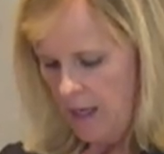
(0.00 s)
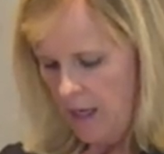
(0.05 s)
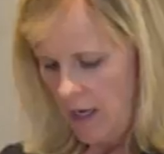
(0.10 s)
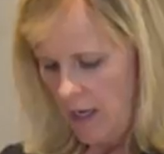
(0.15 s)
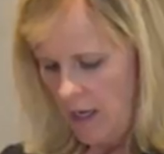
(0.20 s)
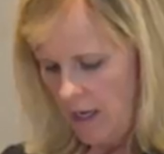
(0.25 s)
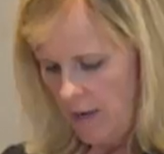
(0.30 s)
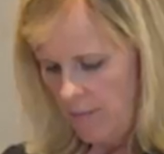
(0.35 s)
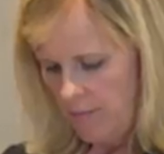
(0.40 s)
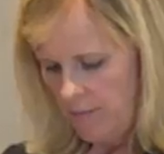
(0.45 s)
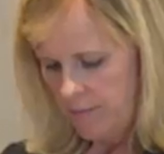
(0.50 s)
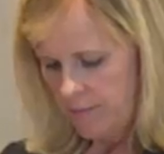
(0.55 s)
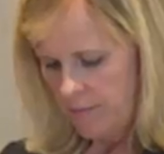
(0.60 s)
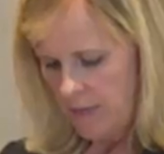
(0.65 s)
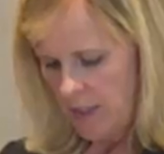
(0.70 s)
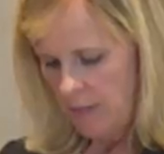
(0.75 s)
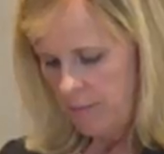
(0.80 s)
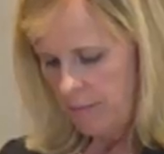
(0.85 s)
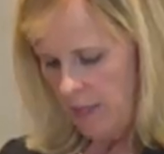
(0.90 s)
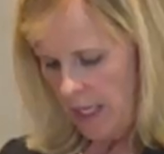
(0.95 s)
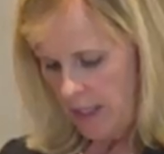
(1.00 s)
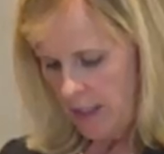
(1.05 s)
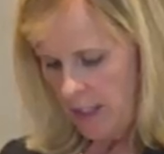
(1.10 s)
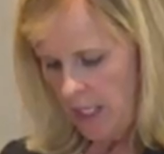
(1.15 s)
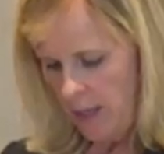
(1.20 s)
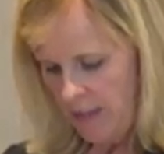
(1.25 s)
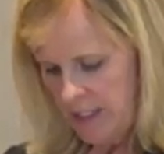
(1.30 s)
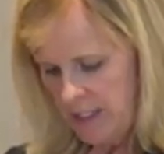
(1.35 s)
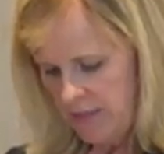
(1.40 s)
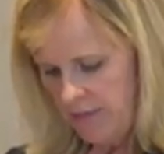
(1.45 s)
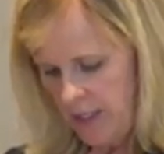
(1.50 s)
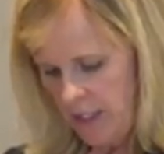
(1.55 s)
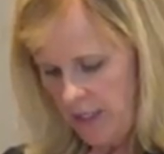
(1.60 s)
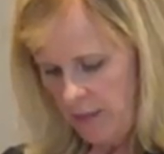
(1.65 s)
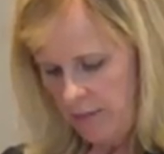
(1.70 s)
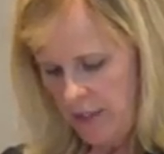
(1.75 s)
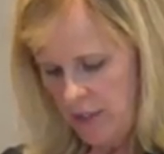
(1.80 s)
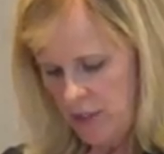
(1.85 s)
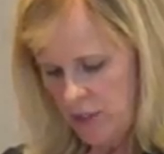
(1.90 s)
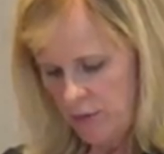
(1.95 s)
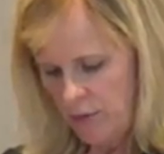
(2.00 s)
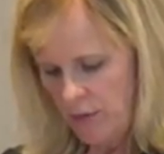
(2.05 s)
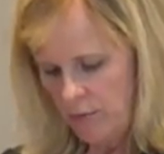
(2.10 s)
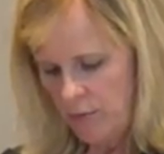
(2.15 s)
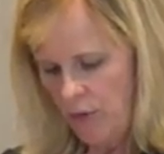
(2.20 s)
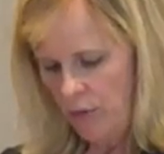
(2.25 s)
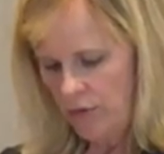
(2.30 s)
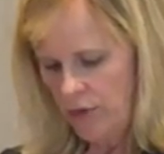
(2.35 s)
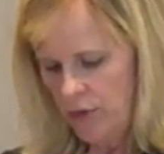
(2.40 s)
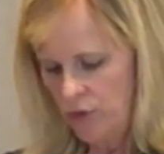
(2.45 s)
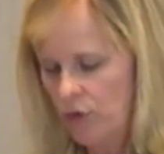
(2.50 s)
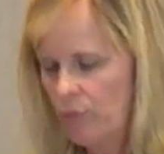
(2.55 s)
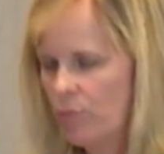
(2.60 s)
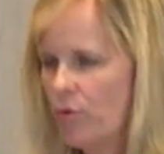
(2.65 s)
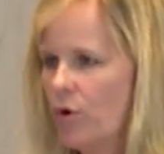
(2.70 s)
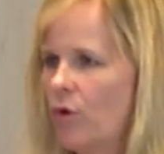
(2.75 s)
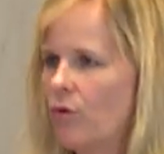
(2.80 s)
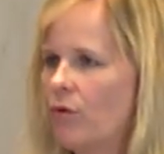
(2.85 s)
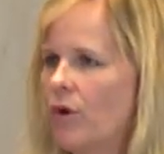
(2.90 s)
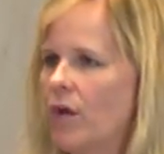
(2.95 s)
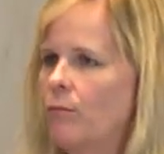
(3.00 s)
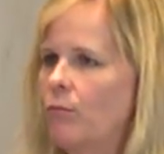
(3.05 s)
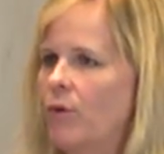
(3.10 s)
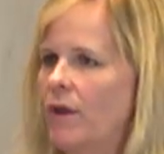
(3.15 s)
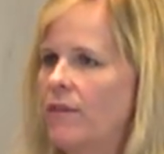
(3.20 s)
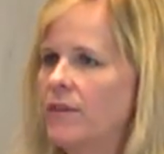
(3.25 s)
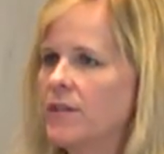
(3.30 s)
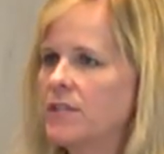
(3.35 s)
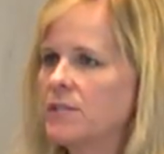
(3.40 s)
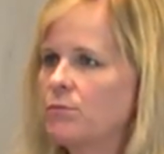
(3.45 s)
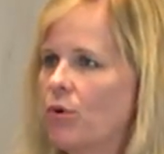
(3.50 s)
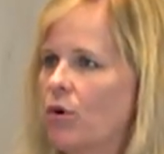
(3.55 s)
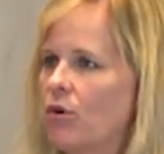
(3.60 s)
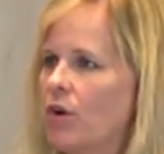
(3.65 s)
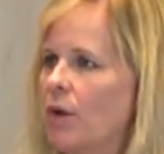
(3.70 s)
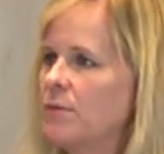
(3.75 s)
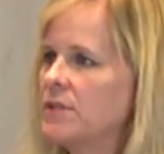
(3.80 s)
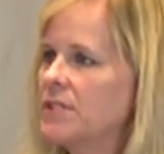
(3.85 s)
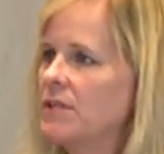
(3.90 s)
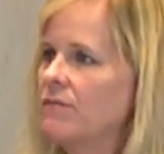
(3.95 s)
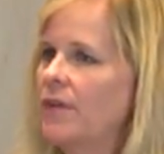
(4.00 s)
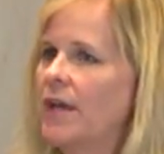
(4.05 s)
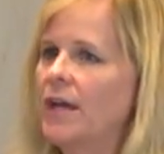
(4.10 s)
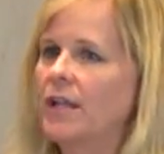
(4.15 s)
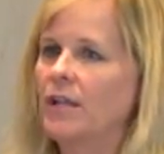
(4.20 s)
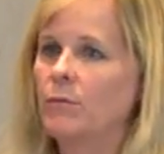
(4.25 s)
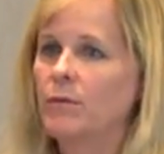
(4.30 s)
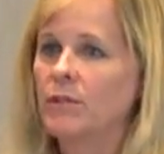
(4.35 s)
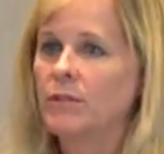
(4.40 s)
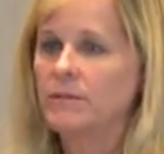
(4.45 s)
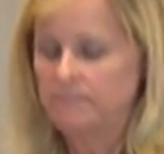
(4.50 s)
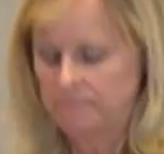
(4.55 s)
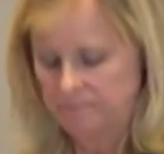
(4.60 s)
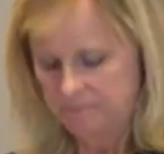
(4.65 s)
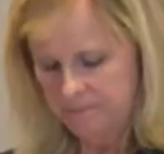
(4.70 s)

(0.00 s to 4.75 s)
um, in economic development to promote the new program when this program is available